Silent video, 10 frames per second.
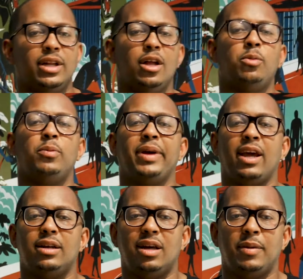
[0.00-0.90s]
global
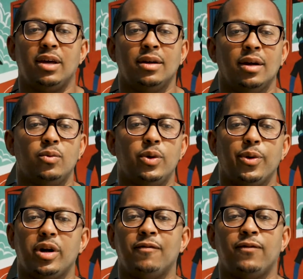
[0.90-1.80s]
pandemic, we
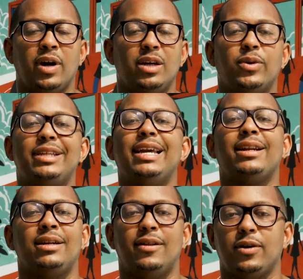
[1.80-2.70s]
were confronted with yet
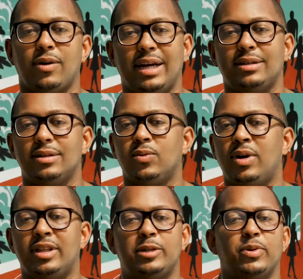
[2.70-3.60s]
another crisis,
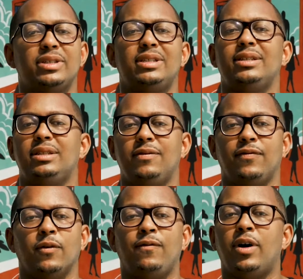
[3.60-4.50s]
one that's persisted
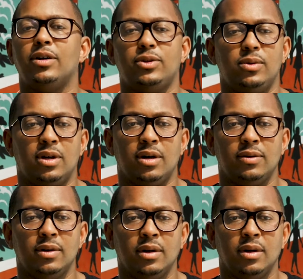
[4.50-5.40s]
for far too long.
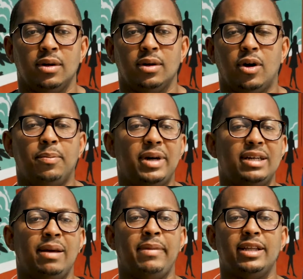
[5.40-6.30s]
On
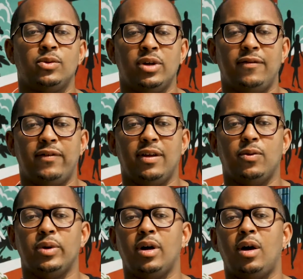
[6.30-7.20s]
Monday, May 25th,
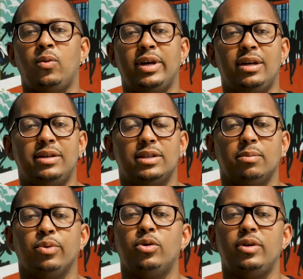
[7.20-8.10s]
we all witnessed the
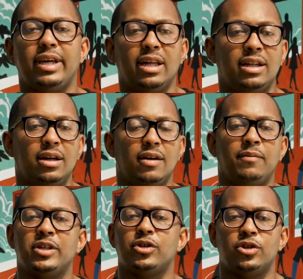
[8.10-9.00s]
brutal killing of
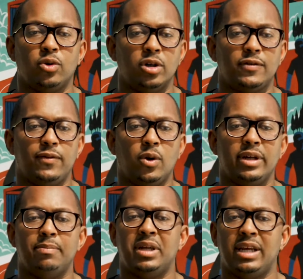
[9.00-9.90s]
Mr. George
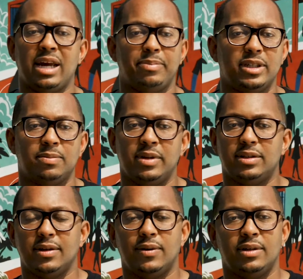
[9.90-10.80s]
Floyd in Minneapolis,
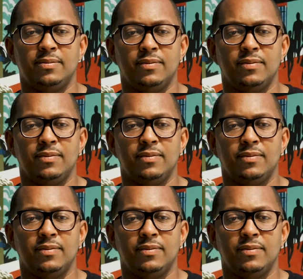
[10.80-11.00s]
Minnesota.